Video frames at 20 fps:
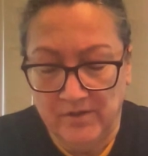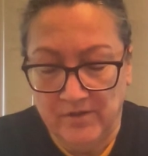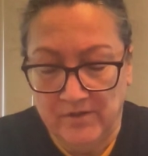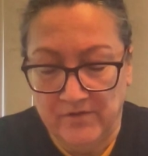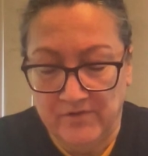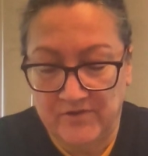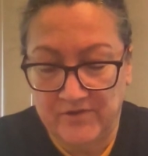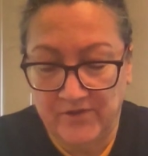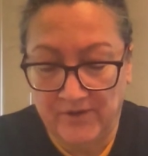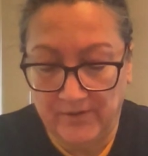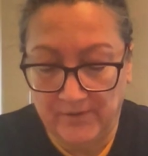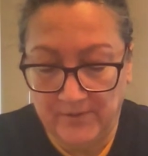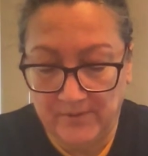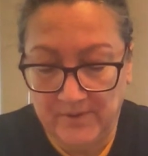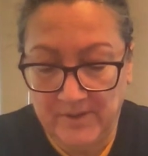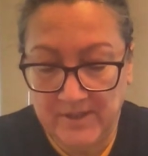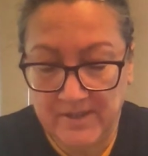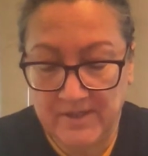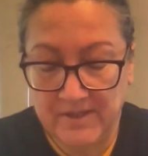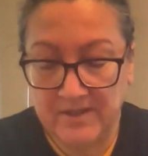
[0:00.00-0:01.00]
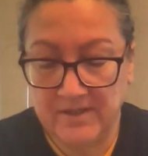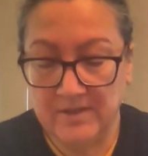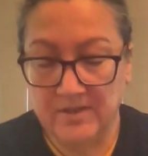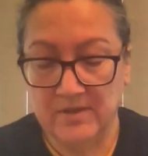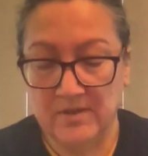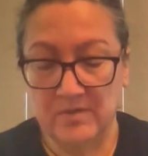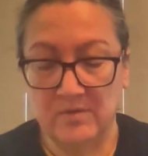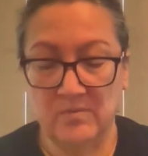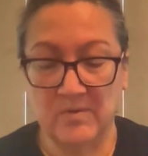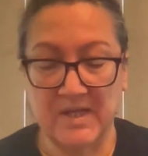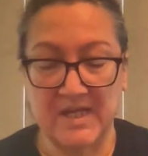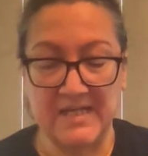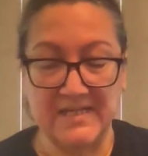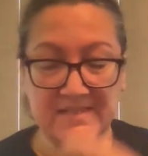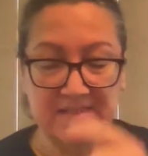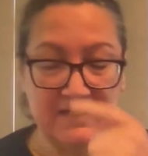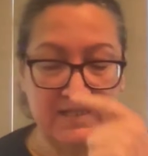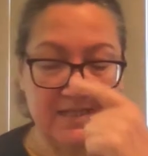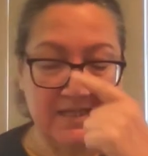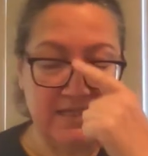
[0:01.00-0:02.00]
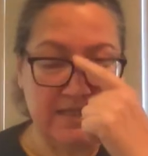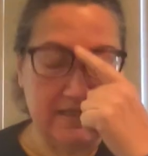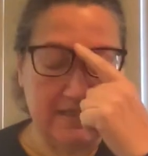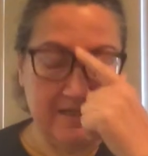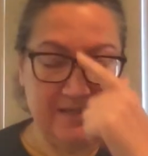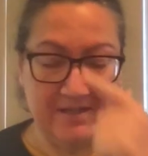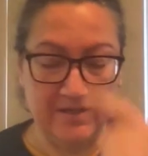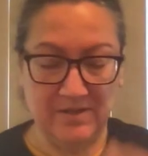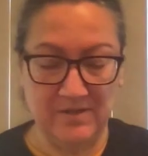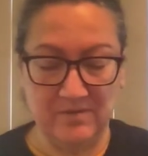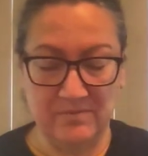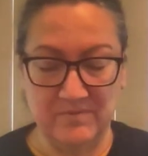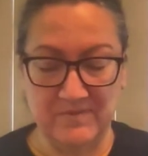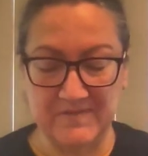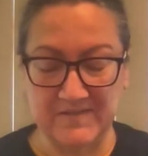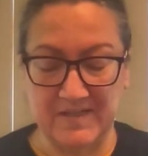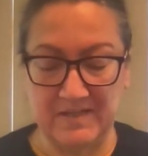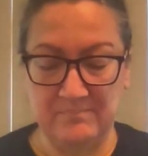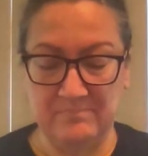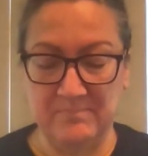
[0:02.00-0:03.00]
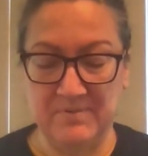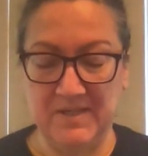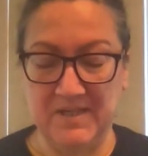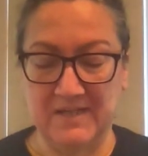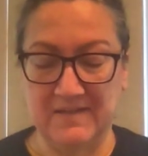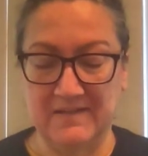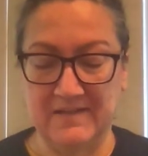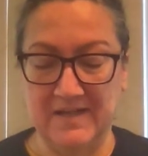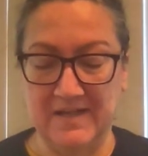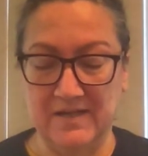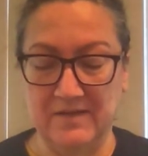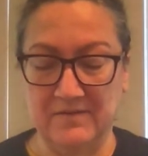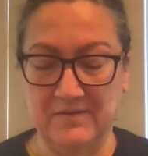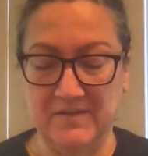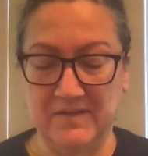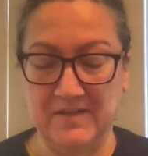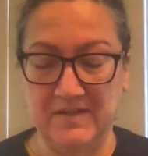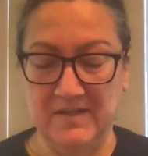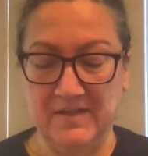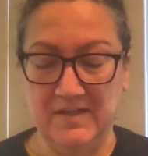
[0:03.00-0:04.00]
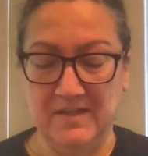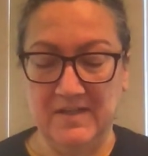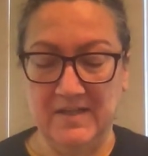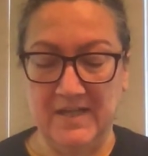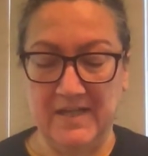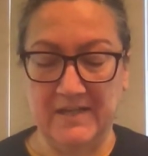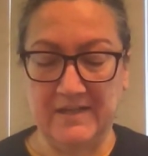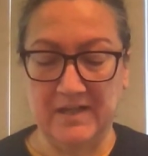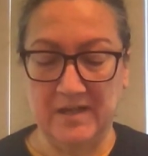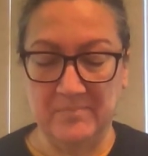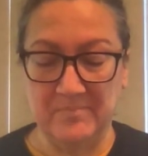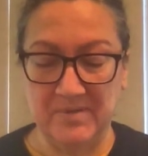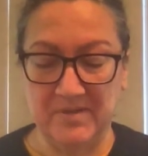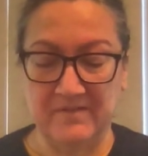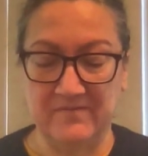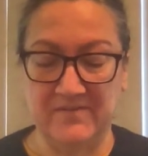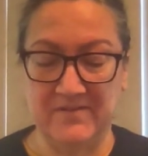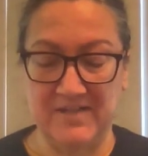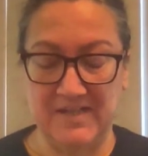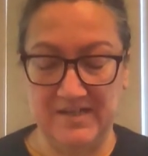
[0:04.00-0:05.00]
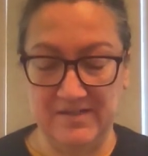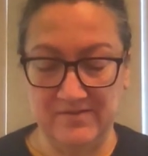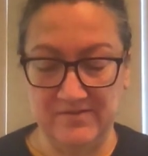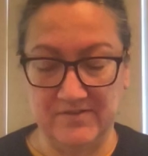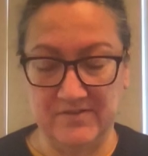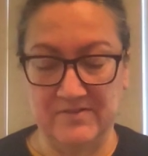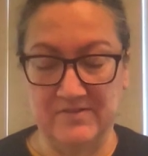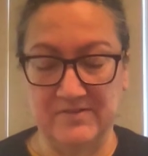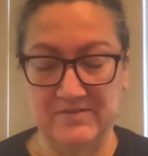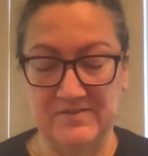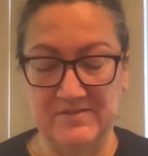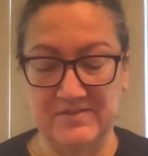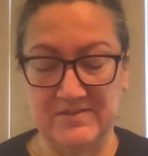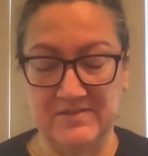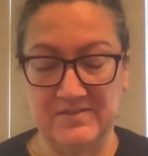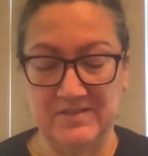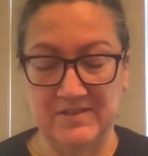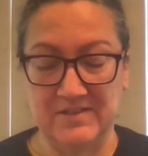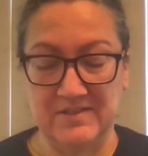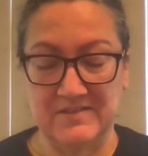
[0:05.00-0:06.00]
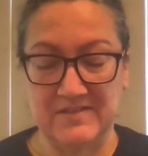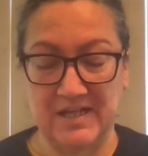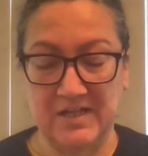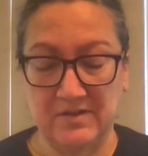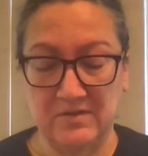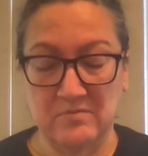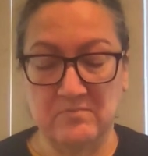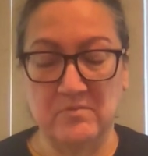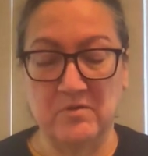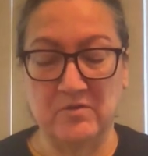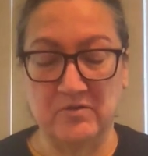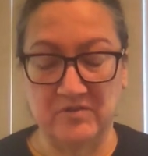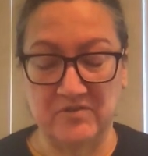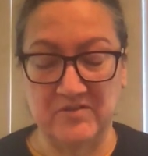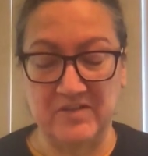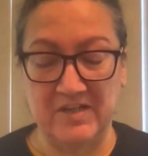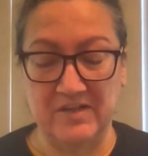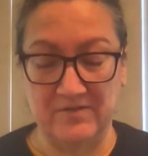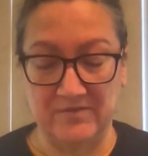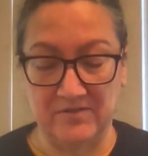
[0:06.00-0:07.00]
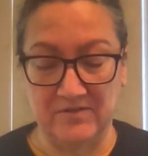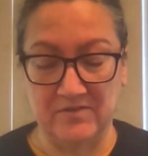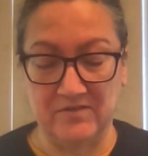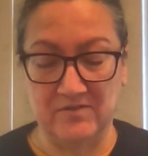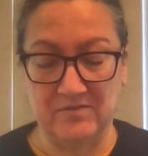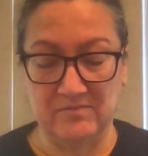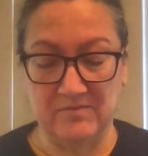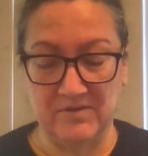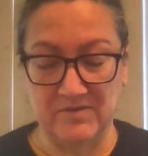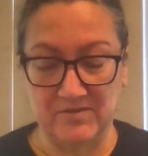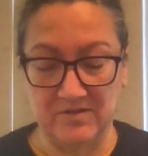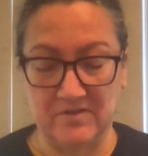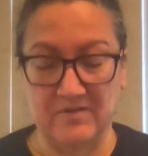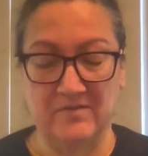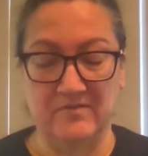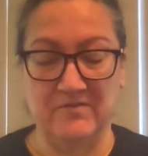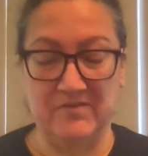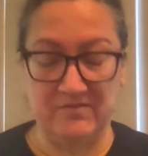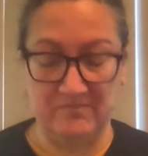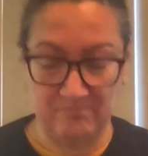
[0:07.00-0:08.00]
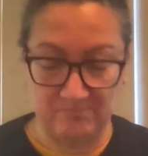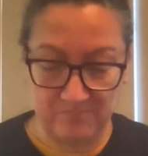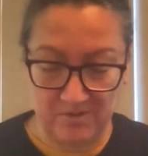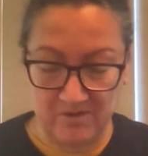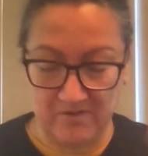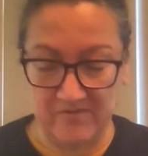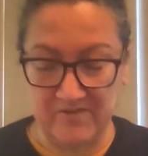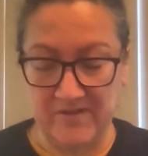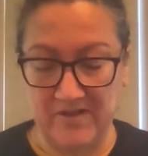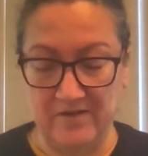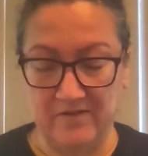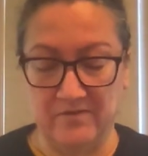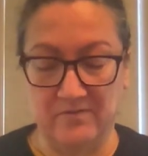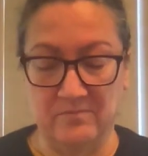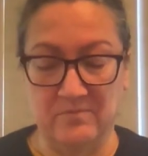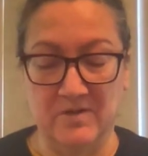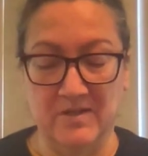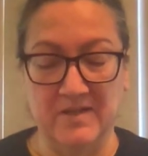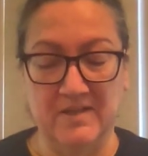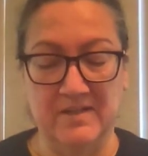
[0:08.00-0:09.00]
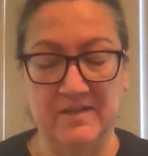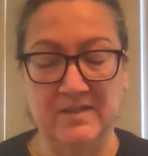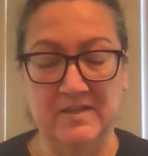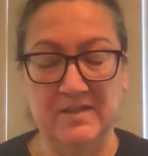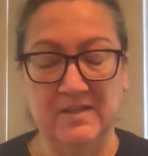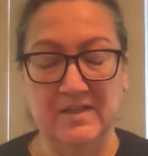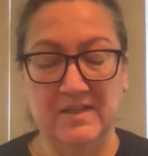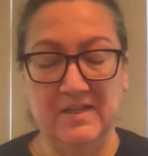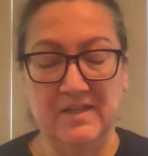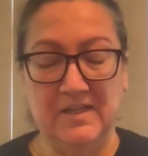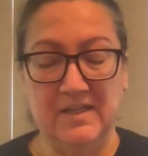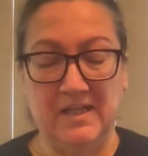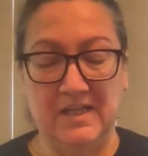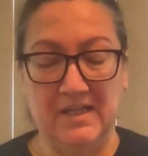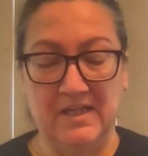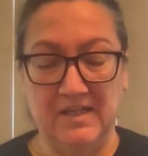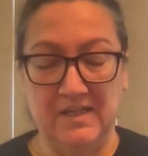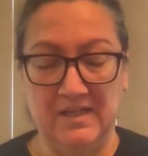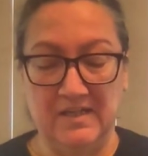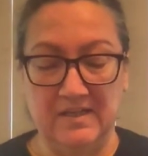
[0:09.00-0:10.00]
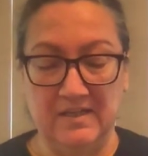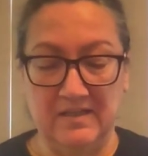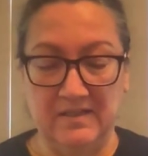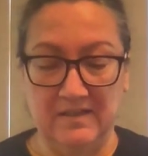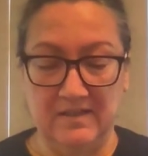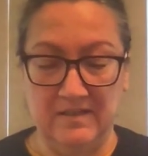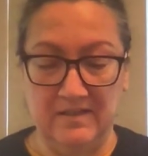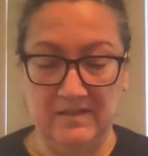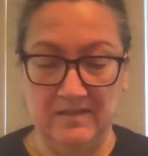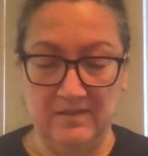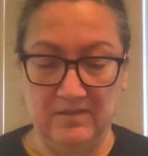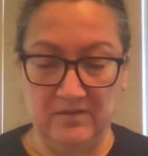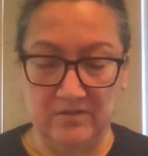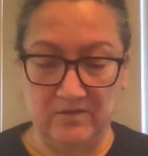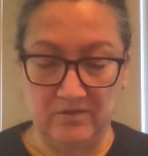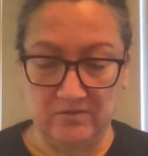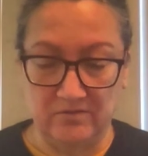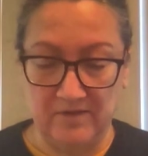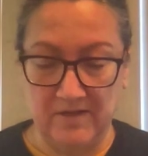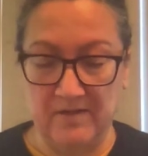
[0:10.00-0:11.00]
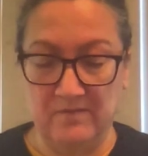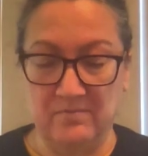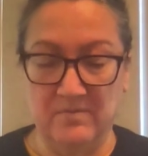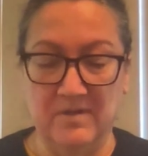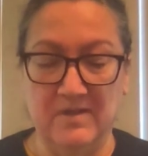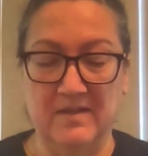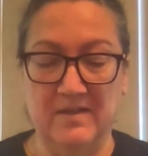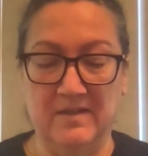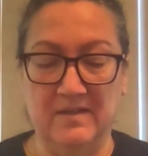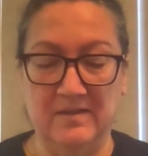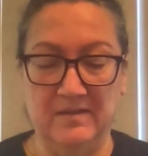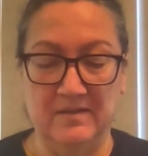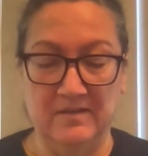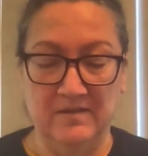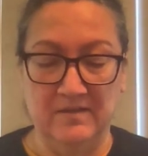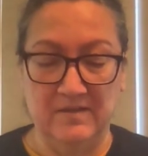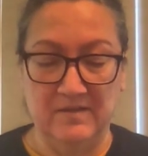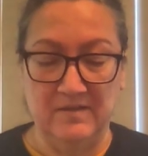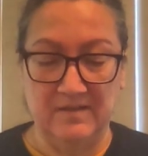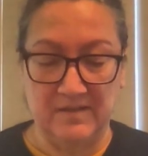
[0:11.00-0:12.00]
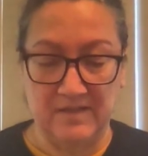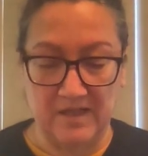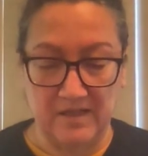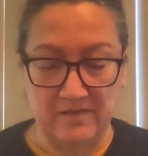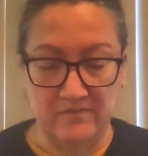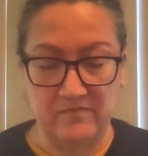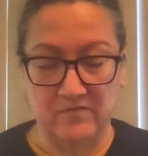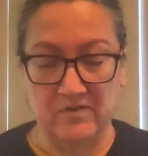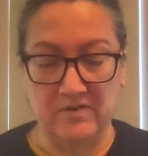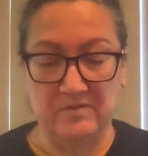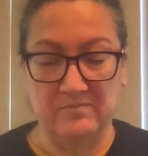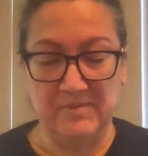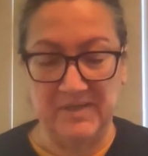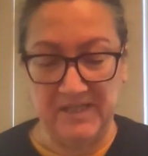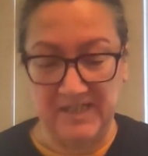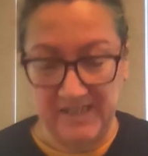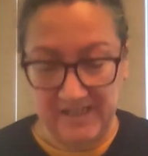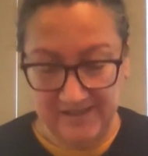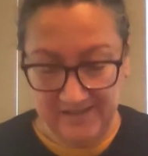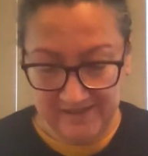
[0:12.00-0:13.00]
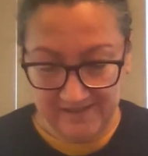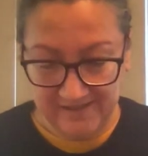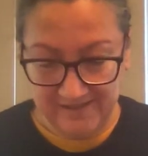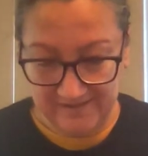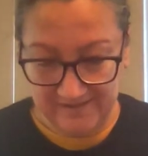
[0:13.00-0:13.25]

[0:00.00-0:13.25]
So, what I did was I picked out a couple of standards, psychomotor standards, which are part of Standard 1 in Grade 1 California PE